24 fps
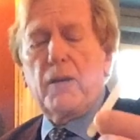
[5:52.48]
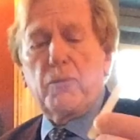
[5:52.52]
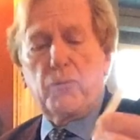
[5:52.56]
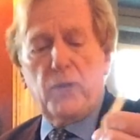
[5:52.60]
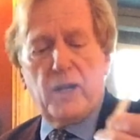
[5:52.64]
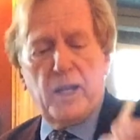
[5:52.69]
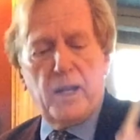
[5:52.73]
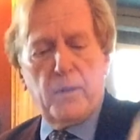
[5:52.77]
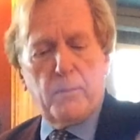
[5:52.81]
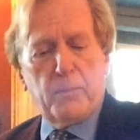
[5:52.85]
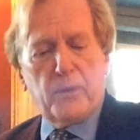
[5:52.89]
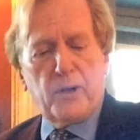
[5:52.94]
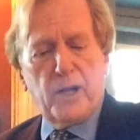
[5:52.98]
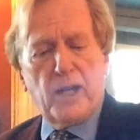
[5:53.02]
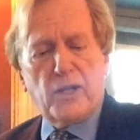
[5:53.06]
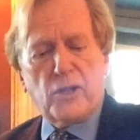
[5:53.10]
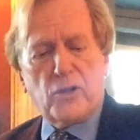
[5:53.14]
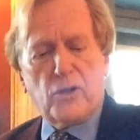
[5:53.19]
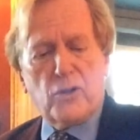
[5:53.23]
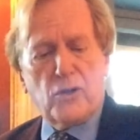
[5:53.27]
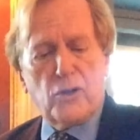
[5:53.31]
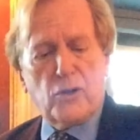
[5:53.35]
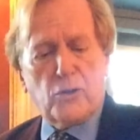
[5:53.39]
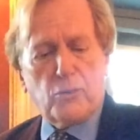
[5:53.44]
and when it
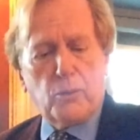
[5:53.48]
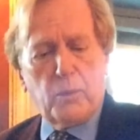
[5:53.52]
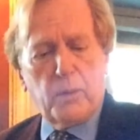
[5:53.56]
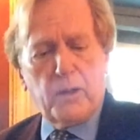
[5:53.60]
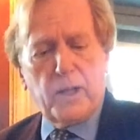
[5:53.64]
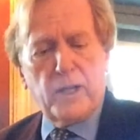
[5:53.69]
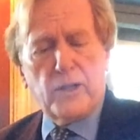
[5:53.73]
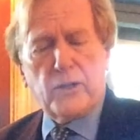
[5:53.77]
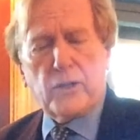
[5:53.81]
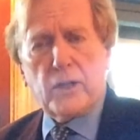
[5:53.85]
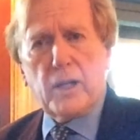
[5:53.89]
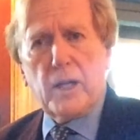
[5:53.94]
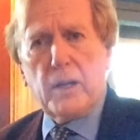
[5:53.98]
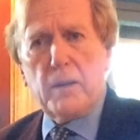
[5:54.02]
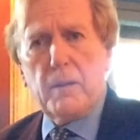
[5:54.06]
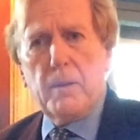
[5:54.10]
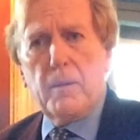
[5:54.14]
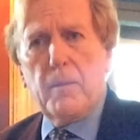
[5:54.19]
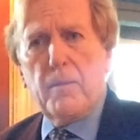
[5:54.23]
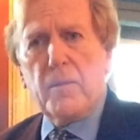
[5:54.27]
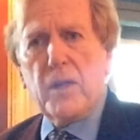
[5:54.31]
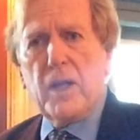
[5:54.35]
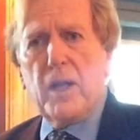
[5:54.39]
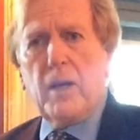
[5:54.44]
breaks, you just replace it,
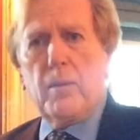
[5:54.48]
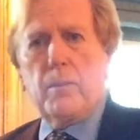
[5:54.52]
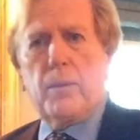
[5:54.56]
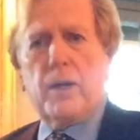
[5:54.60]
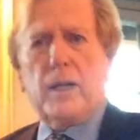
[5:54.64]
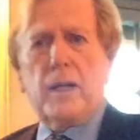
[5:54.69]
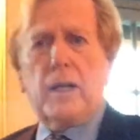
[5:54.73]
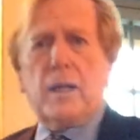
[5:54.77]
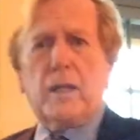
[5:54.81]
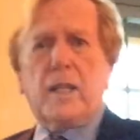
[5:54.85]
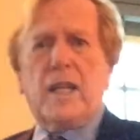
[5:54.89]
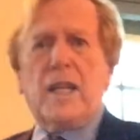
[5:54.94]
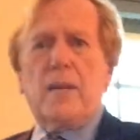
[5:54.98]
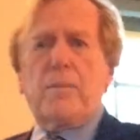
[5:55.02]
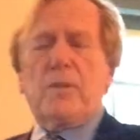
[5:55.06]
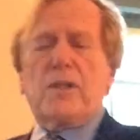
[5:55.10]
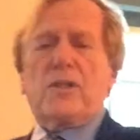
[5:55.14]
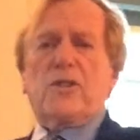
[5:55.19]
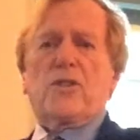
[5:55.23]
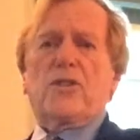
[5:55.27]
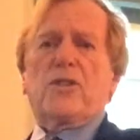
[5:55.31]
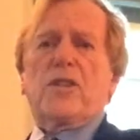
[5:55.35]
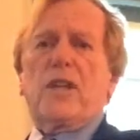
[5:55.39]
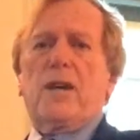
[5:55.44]
but it'll keep
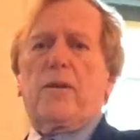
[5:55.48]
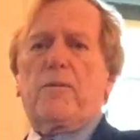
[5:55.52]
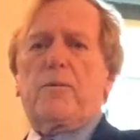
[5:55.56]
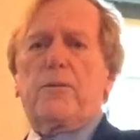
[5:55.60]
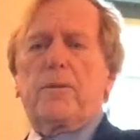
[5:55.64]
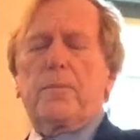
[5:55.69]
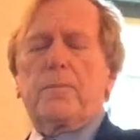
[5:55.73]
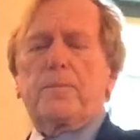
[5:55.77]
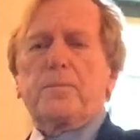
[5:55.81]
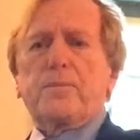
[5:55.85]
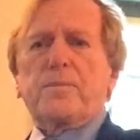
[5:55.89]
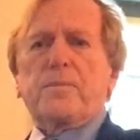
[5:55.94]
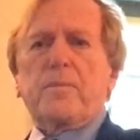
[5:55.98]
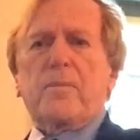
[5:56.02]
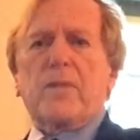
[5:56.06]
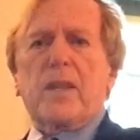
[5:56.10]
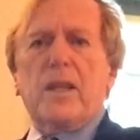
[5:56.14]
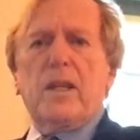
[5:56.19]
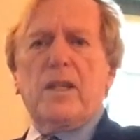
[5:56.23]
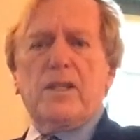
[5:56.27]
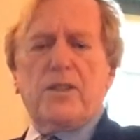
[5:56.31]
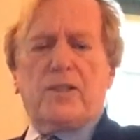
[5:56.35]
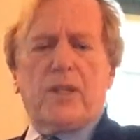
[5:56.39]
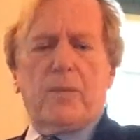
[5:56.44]
it stiff.
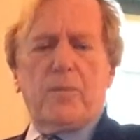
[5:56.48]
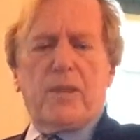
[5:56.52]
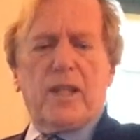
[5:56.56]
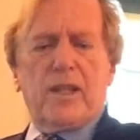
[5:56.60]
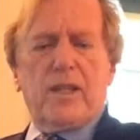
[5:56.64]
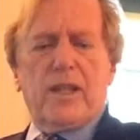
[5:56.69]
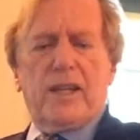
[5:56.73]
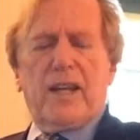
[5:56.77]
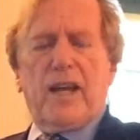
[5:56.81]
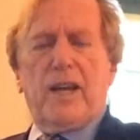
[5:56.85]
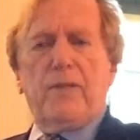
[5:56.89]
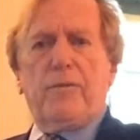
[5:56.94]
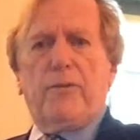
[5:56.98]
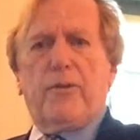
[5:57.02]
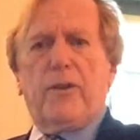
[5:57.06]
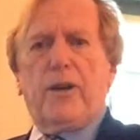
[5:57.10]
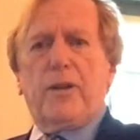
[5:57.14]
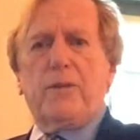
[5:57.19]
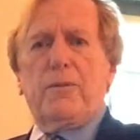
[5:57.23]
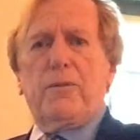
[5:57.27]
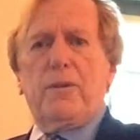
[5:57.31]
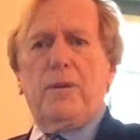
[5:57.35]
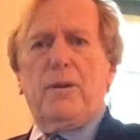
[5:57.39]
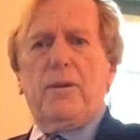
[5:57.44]
Something that I
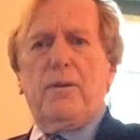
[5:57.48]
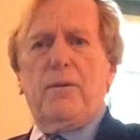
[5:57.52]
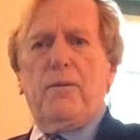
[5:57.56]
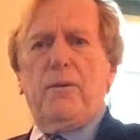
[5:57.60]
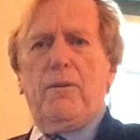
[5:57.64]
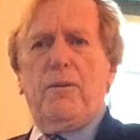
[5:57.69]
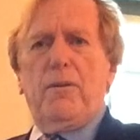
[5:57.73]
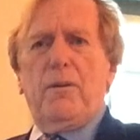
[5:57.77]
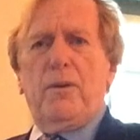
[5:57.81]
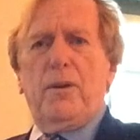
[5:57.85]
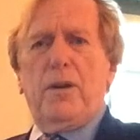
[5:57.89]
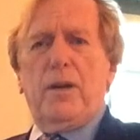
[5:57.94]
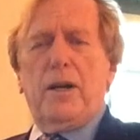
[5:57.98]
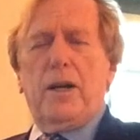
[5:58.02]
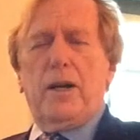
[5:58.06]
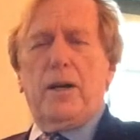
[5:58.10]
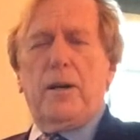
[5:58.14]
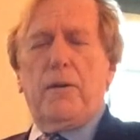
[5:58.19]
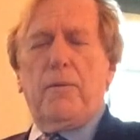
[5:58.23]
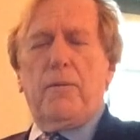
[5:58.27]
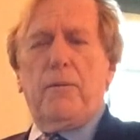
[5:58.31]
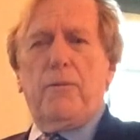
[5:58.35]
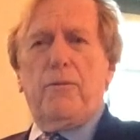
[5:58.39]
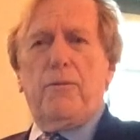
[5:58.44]
find uh,
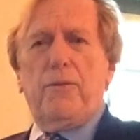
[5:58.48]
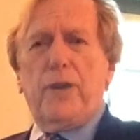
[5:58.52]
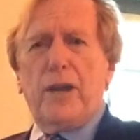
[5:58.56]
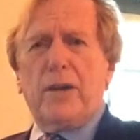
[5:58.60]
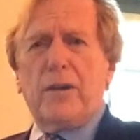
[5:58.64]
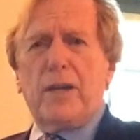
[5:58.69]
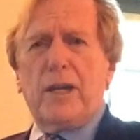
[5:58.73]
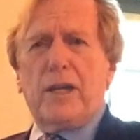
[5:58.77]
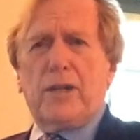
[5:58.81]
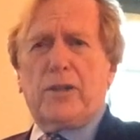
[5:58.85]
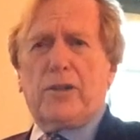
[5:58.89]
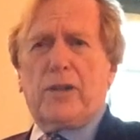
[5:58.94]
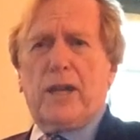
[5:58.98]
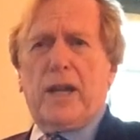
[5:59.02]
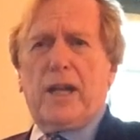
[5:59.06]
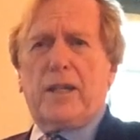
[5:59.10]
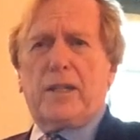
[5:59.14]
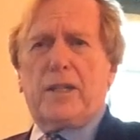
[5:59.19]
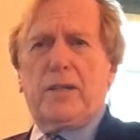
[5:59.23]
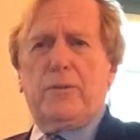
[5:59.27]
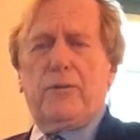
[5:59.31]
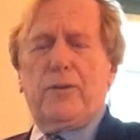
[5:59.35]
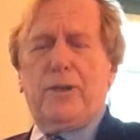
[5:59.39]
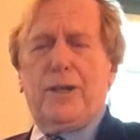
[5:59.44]
uh very
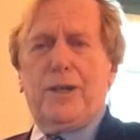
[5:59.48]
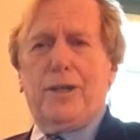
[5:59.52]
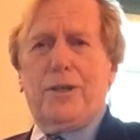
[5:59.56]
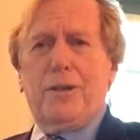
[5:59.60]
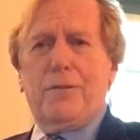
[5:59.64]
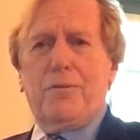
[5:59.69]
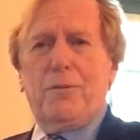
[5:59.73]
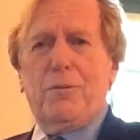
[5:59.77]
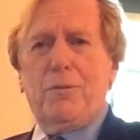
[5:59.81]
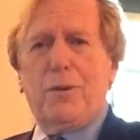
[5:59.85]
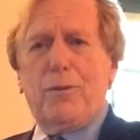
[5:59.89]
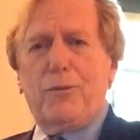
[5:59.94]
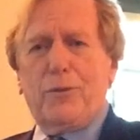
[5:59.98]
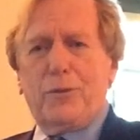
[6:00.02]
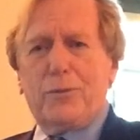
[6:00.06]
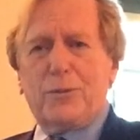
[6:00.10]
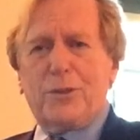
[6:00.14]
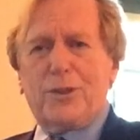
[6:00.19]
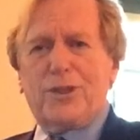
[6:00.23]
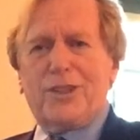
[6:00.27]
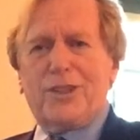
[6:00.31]
attractive in the removable